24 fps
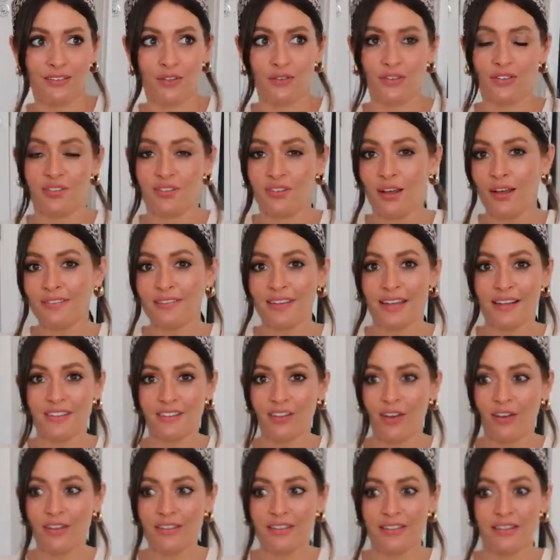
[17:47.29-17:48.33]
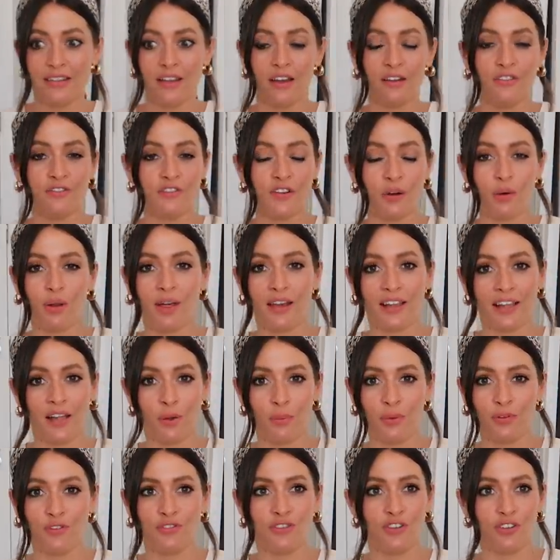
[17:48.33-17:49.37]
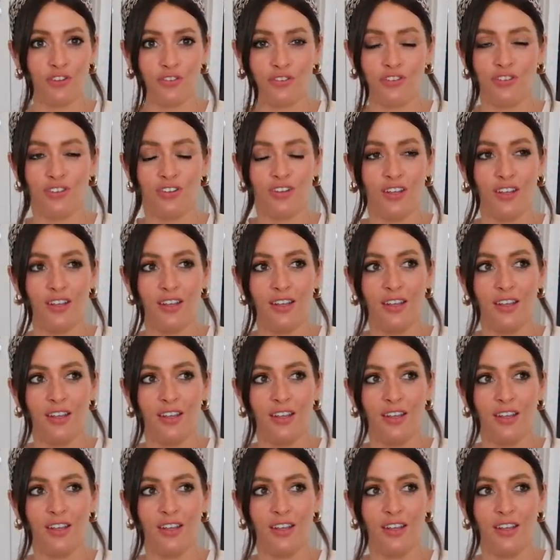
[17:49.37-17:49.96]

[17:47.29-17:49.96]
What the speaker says: So to start saying Nike, I feel like I was just,